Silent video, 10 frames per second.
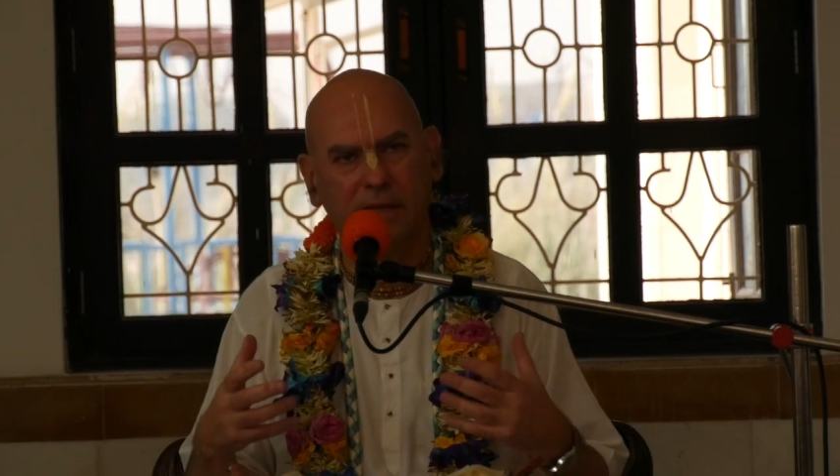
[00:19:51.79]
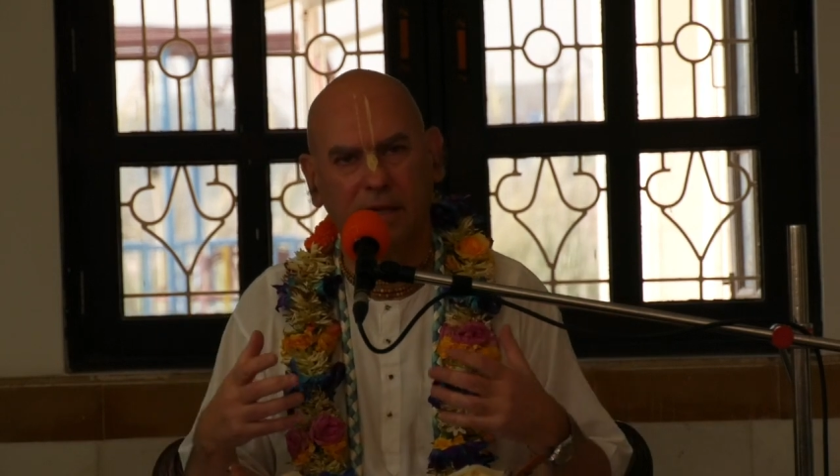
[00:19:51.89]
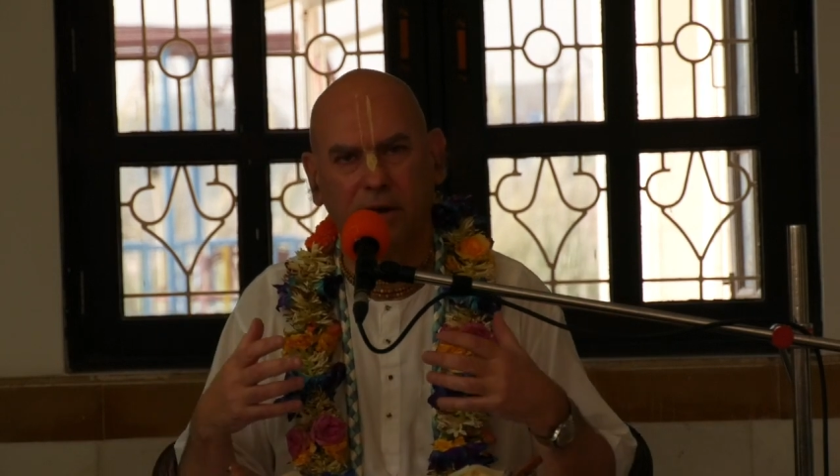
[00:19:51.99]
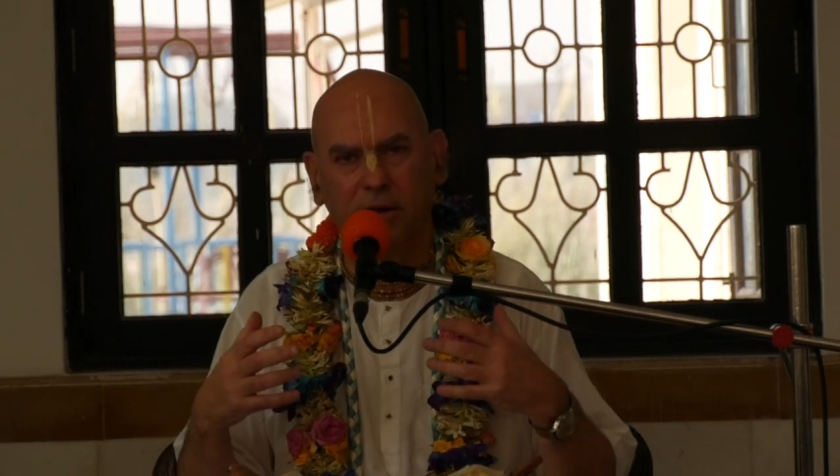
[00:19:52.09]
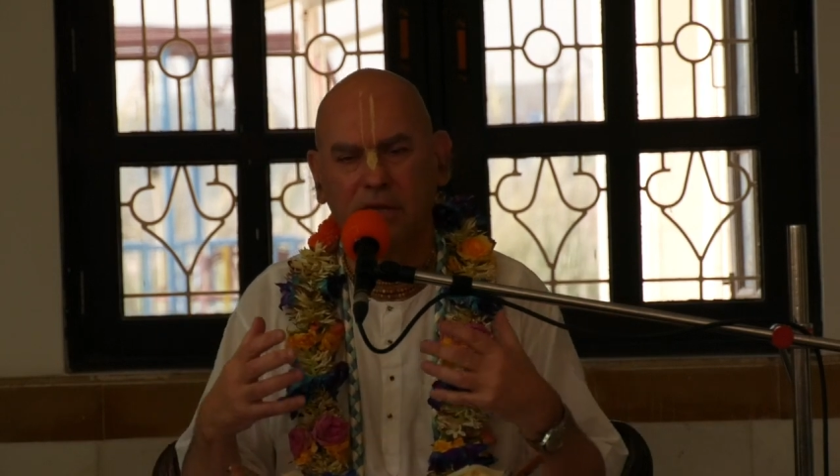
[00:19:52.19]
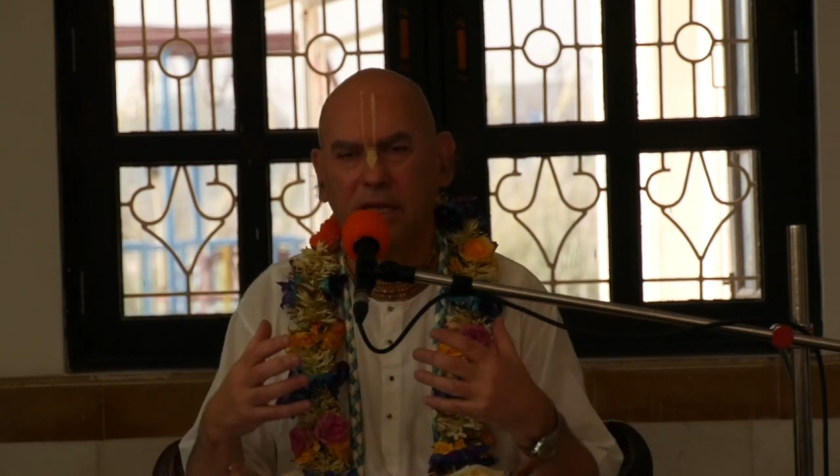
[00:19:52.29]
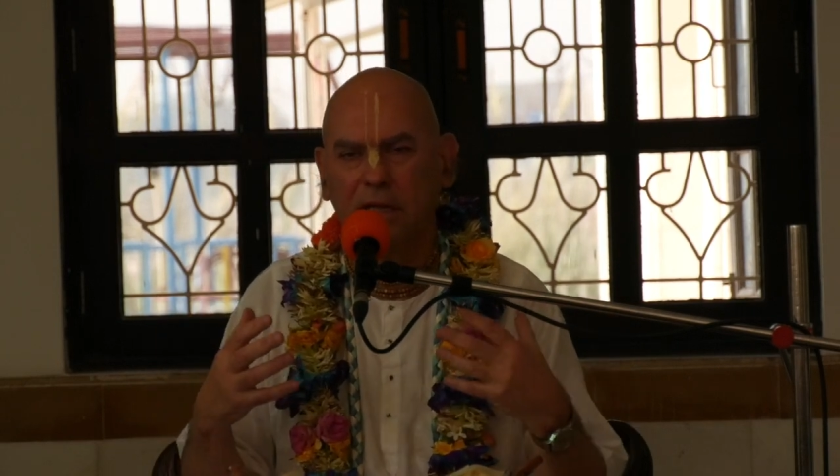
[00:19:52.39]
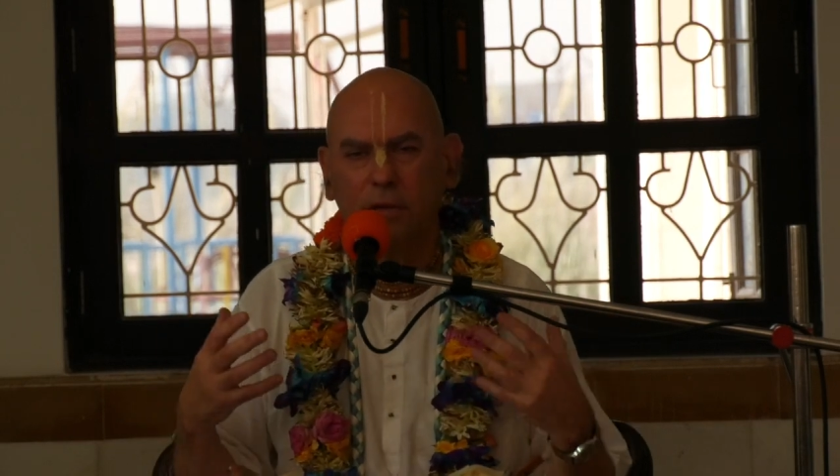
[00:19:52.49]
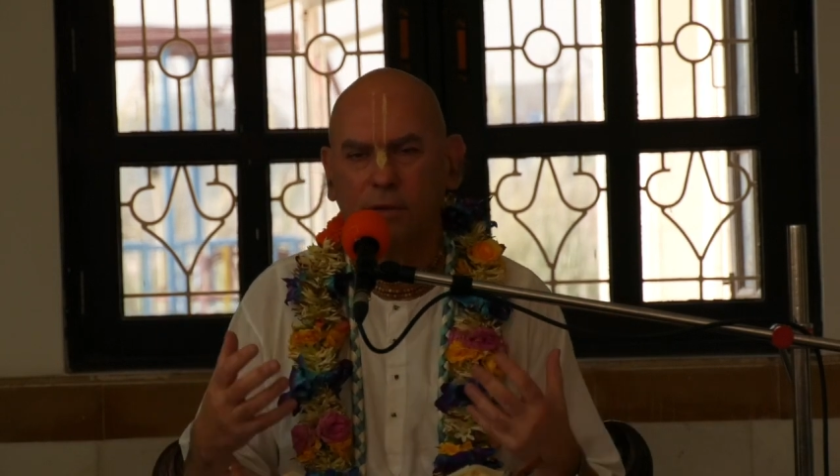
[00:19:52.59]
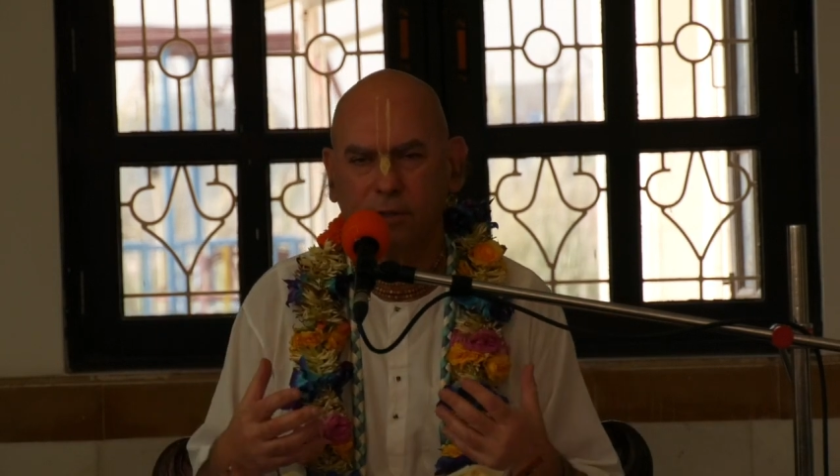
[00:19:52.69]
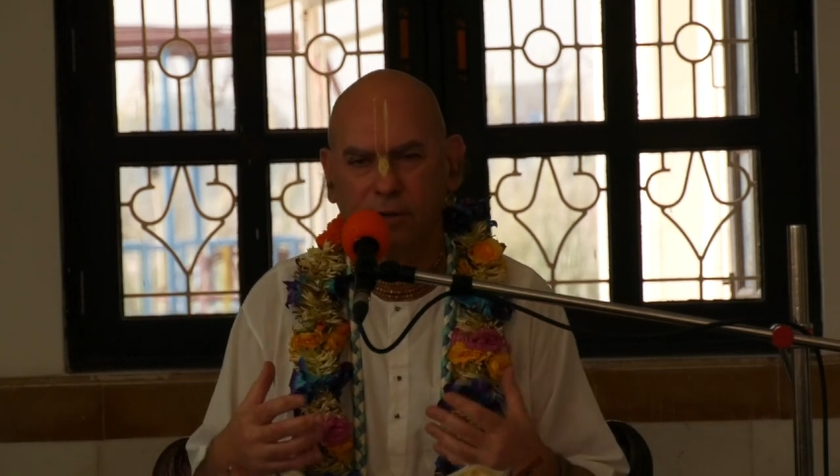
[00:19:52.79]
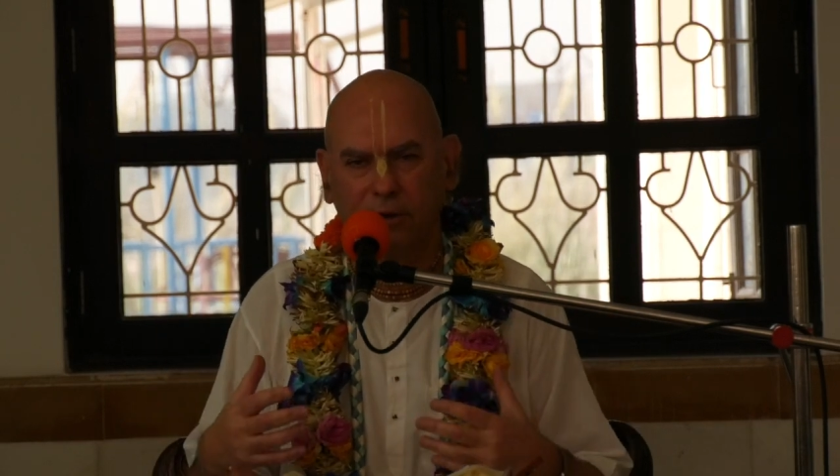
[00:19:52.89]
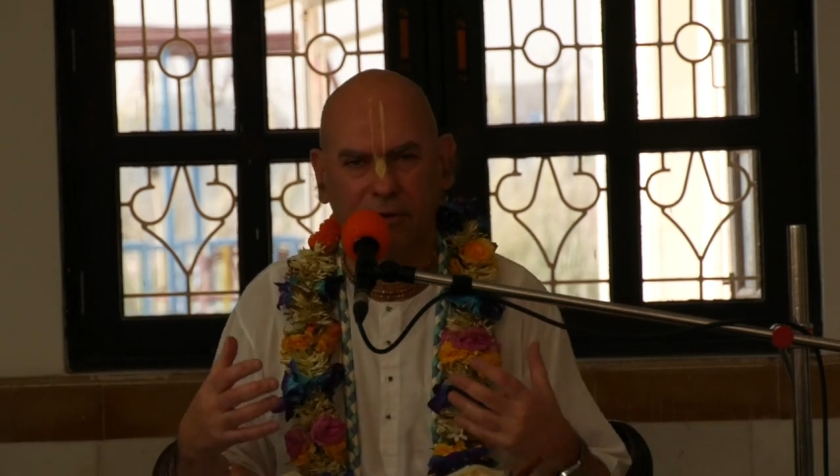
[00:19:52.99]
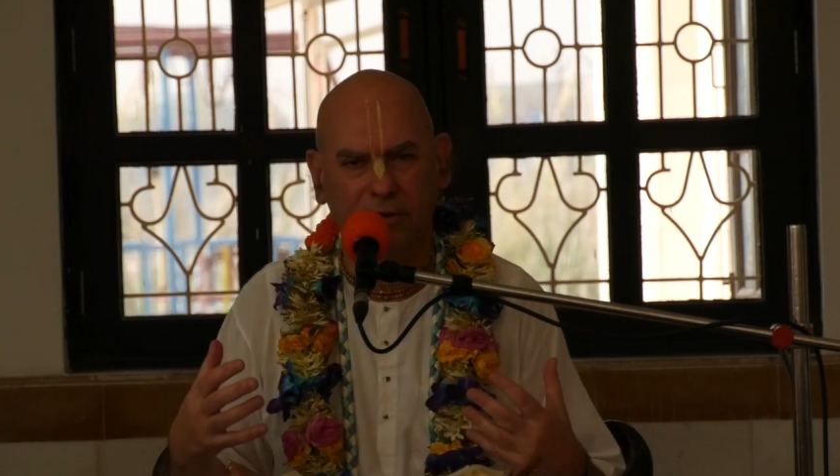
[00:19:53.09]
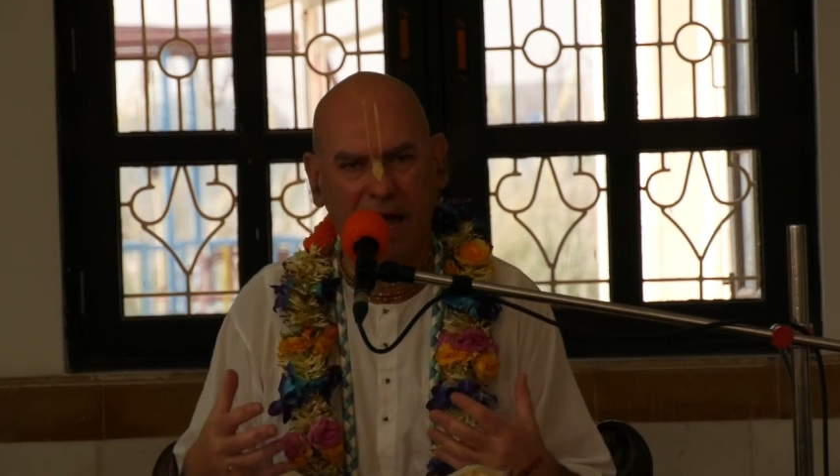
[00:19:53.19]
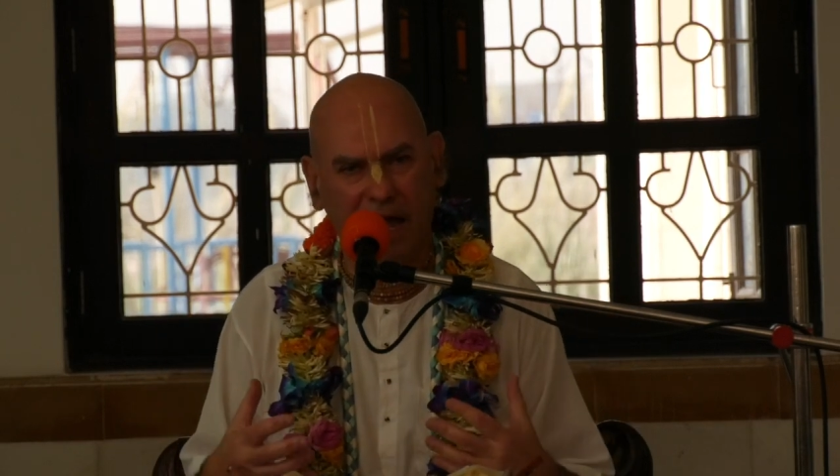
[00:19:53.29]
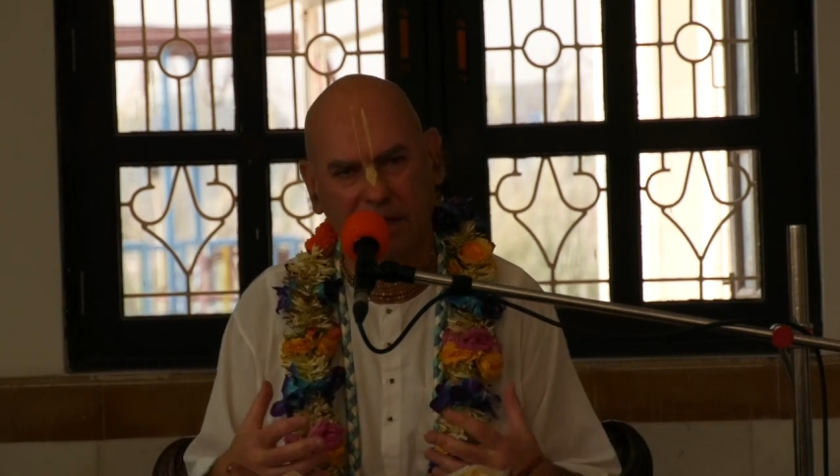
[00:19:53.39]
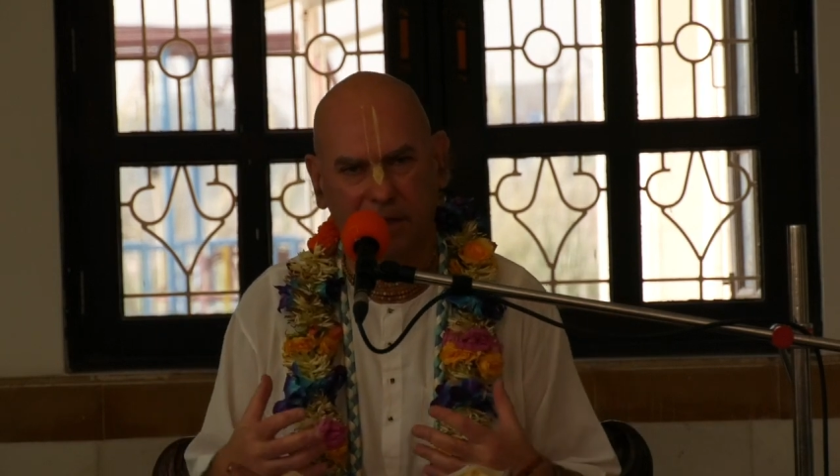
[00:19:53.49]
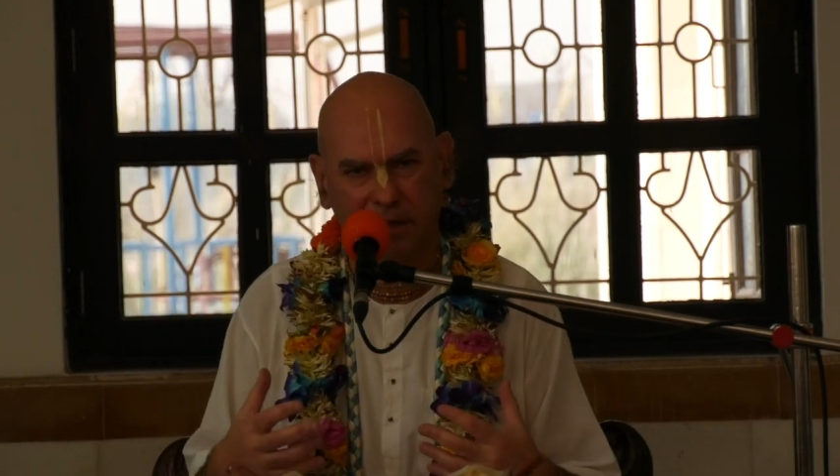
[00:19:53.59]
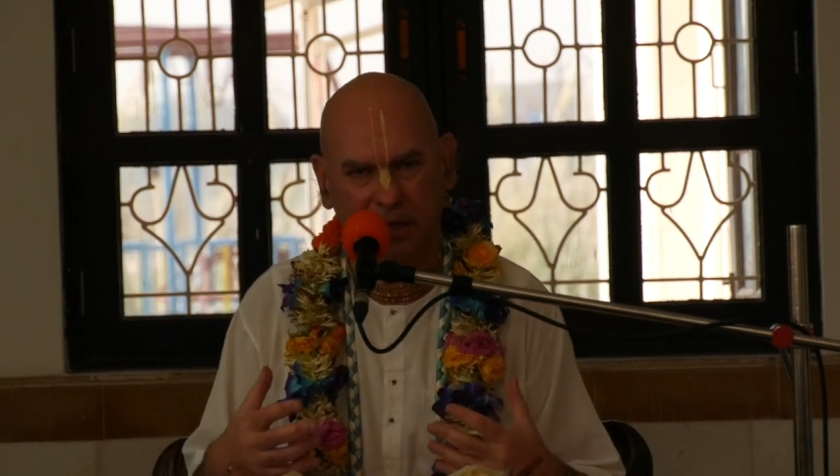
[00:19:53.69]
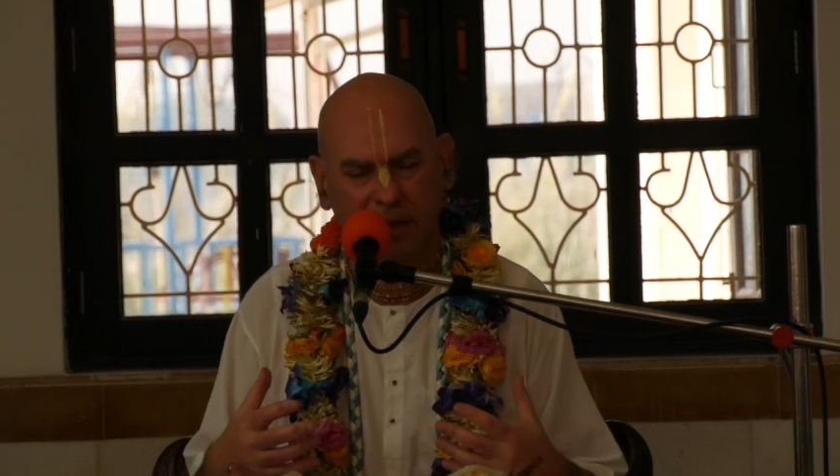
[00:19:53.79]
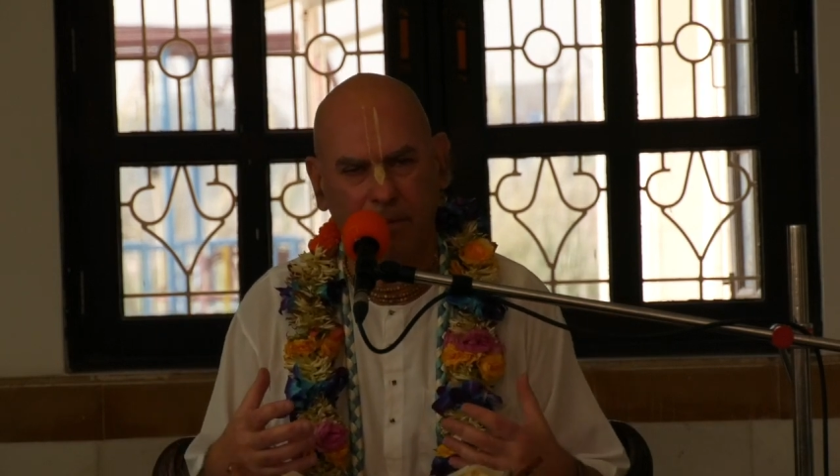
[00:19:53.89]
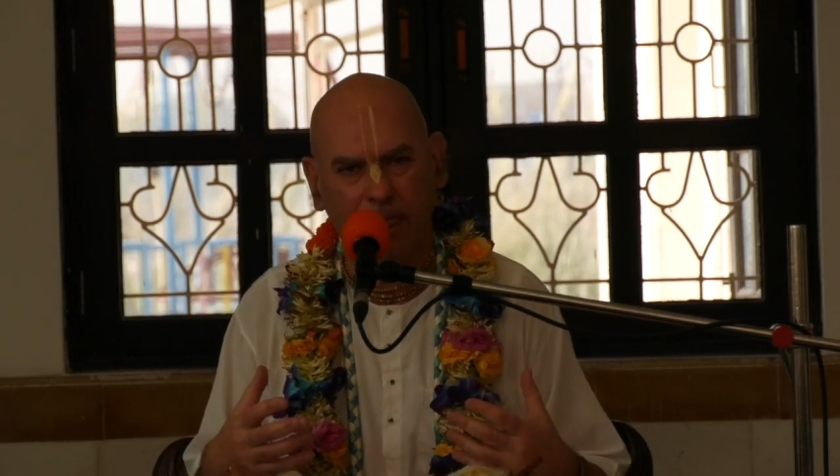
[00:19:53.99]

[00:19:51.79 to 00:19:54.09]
you know, the illusory reality